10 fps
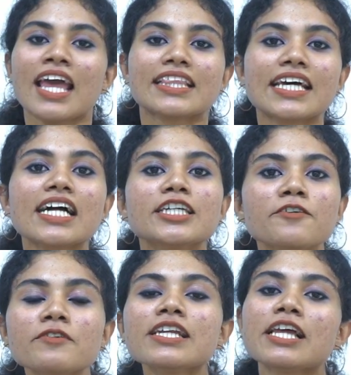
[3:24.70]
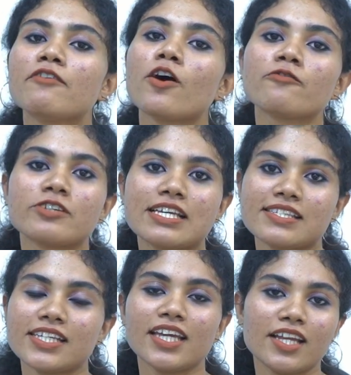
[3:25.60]
There are different levels of
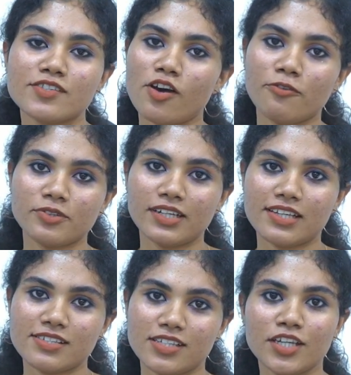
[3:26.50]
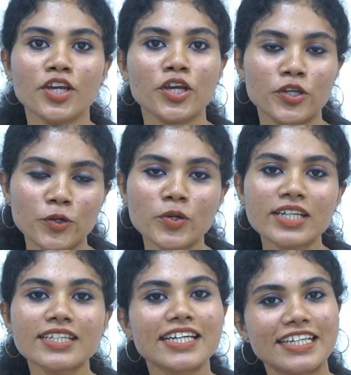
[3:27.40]
testing in software testing:
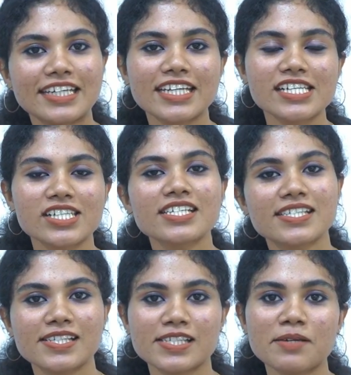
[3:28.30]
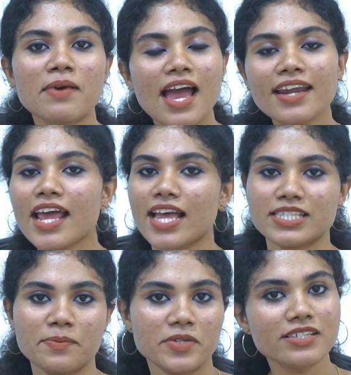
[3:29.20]
unit, integration, system and
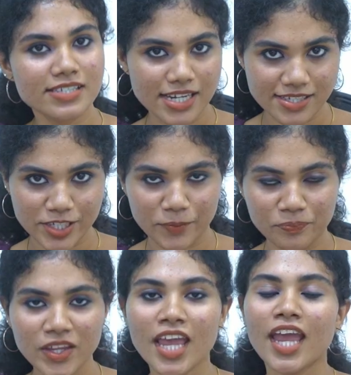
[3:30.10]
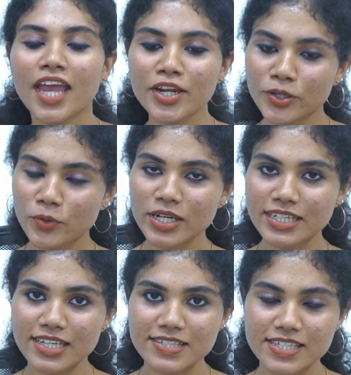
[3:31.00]
acceptance testing. In unit
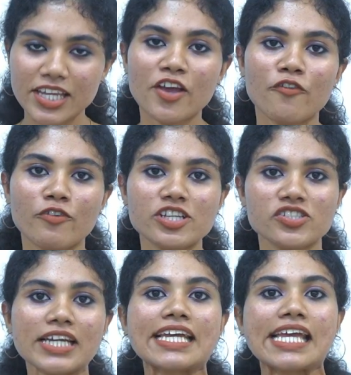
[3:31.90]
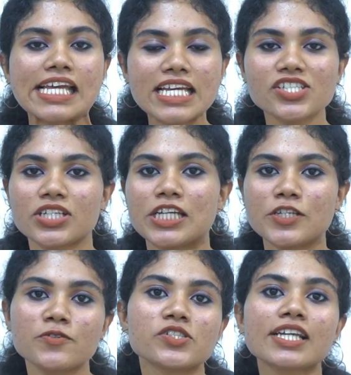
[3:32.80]
testing, we check each
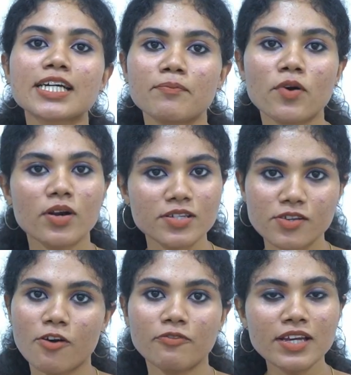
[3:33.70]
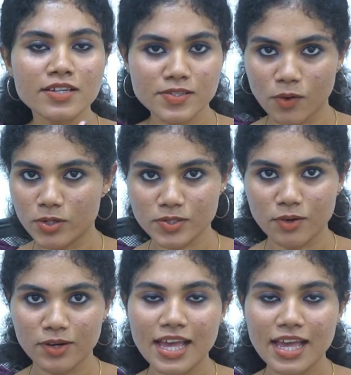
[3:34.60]
individual components of a source code.